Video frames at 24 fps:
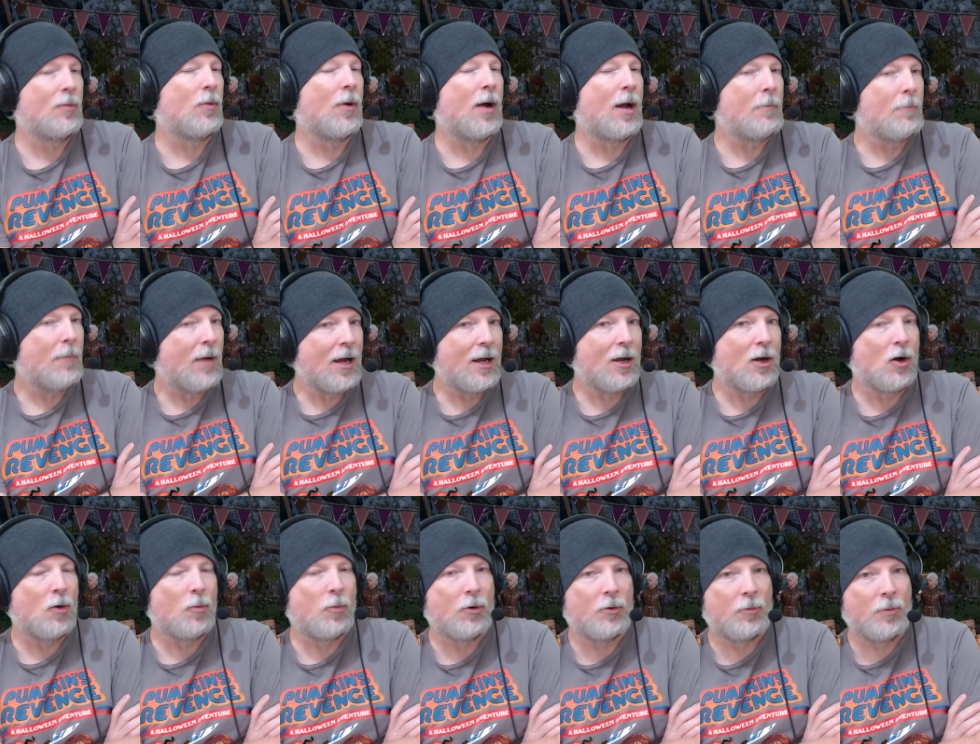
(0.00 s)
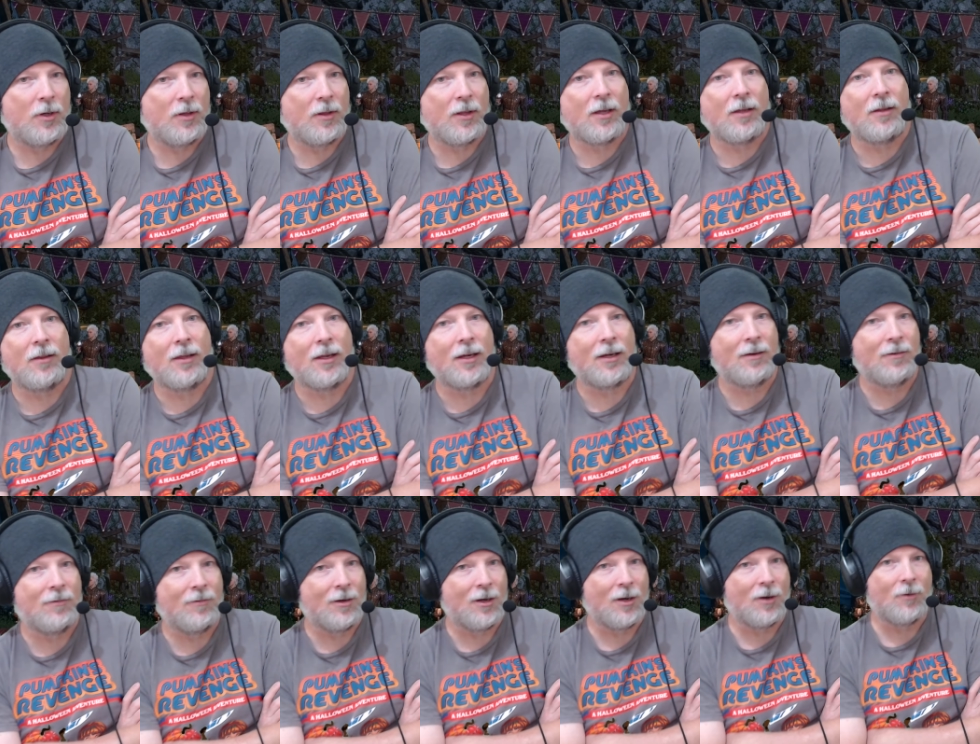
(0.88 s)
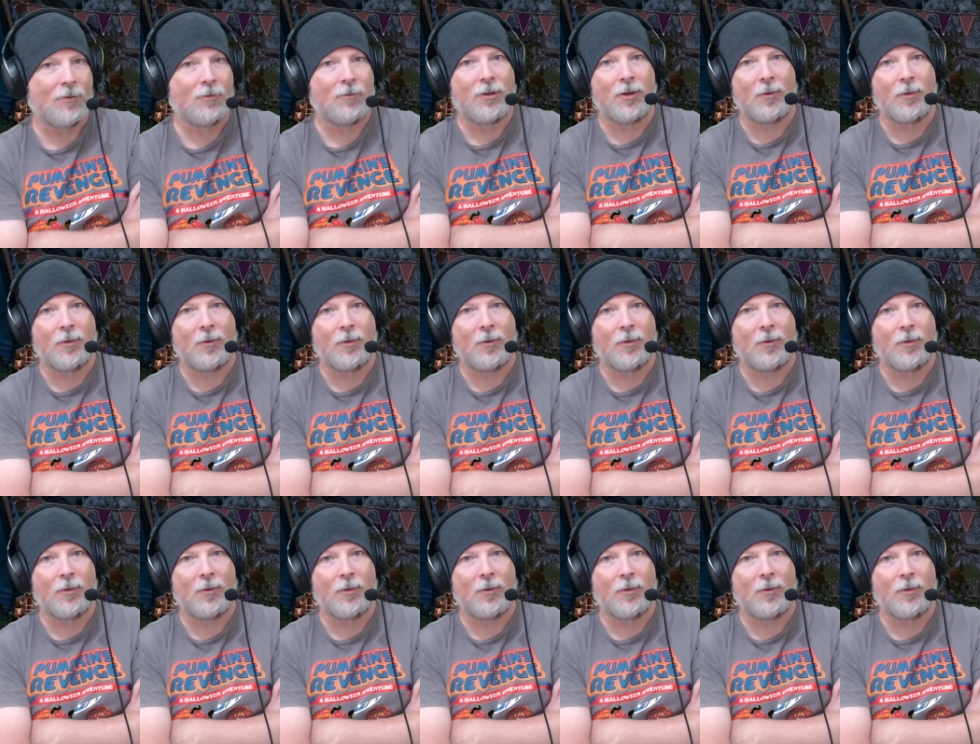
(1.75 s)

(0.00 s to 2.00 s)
Well, my hope would be that they, you know,